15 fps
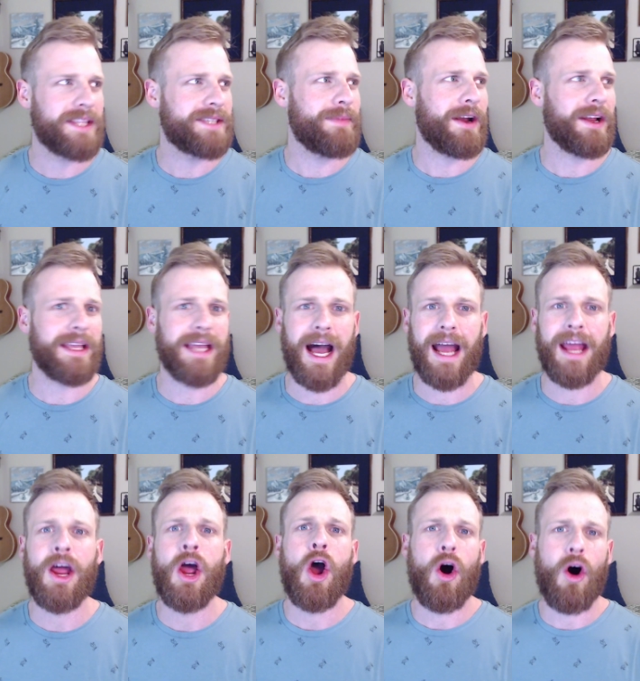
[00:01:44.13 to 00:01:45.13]
It's about a guy
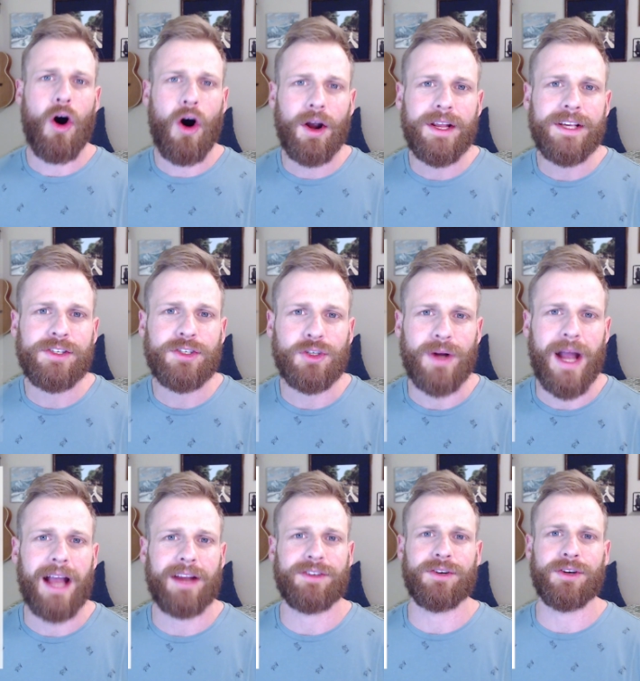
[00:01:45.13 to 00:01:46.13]
on his
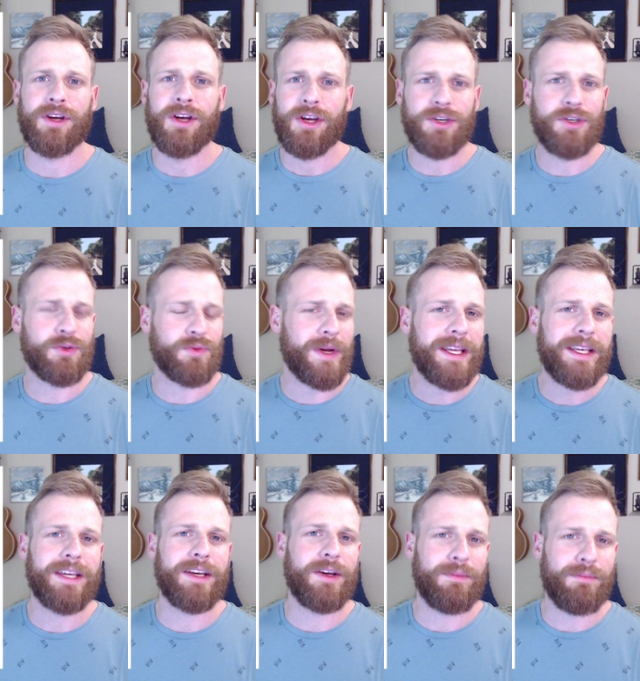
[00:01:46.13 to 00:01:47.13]
tractor
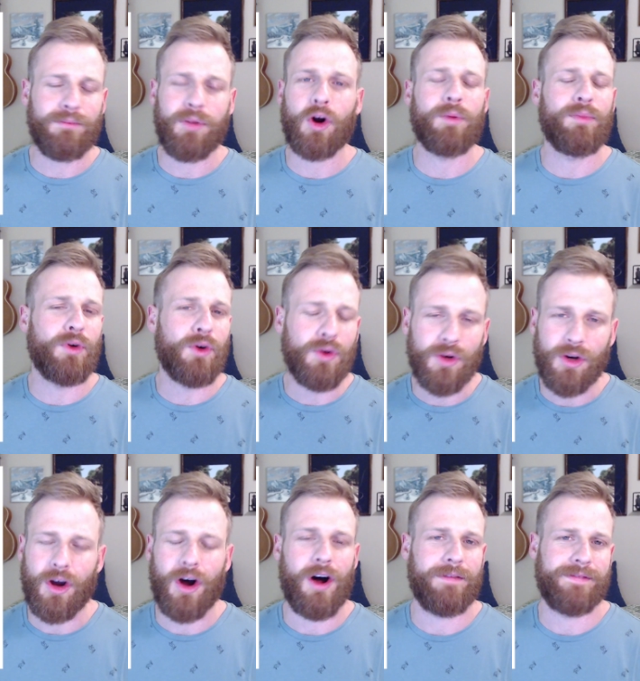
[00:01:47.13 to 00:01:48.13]
drinking purple
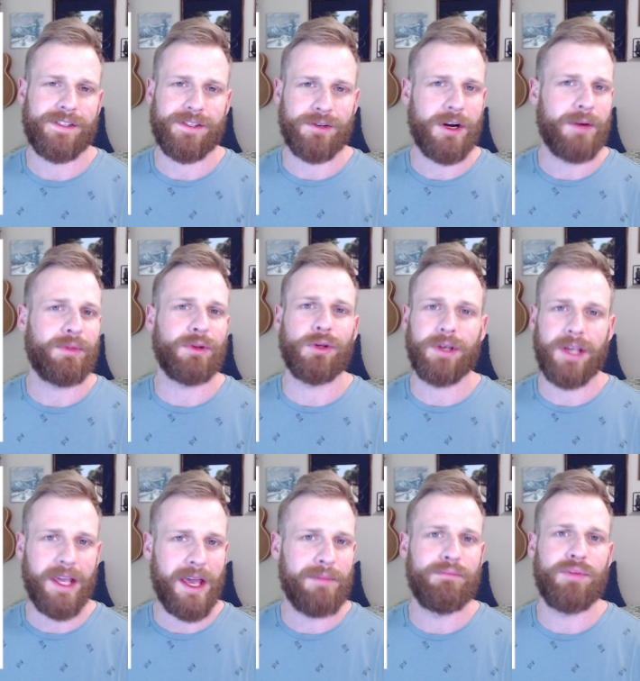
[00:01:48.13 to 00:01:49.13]
cough syrup,
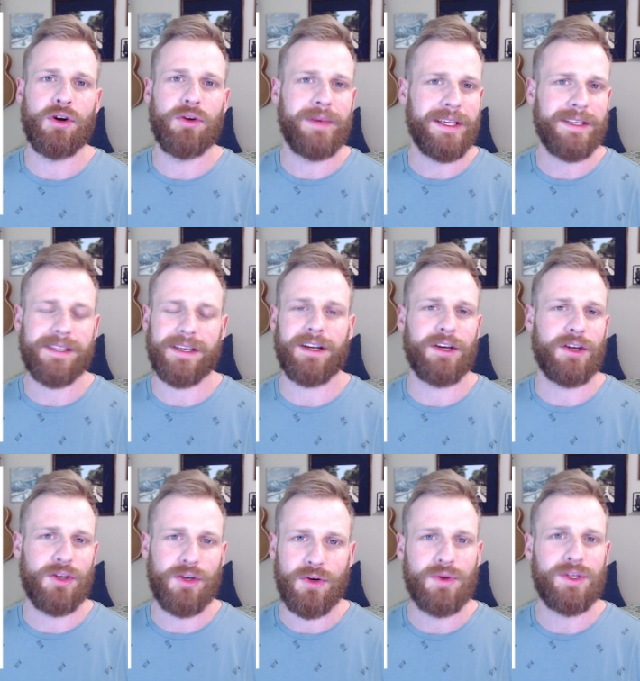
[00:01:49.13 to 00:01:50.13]
looking at boobies in a
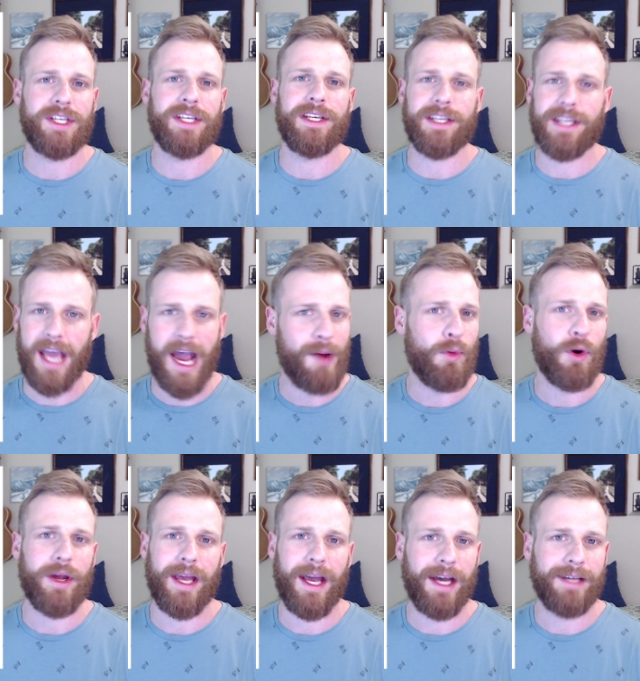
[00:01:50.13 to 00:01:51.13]
Gucci
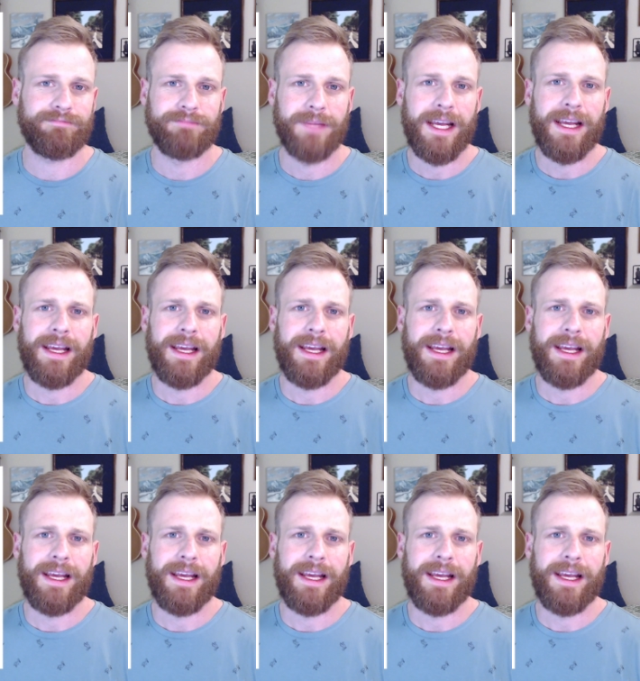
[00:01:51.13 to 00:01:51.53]
cowboy hat.